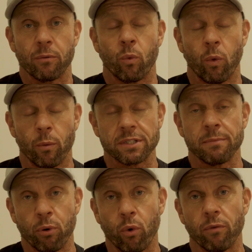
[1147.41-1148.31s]
What was
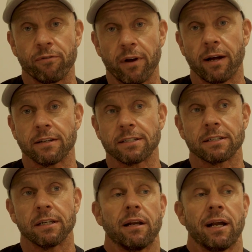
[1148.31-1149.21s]
important for us
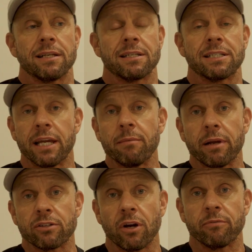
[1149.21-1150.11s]
as a team
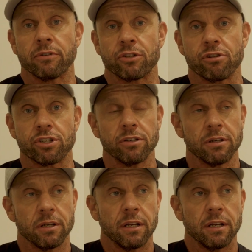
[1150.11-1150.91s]
at Time for Nutrition,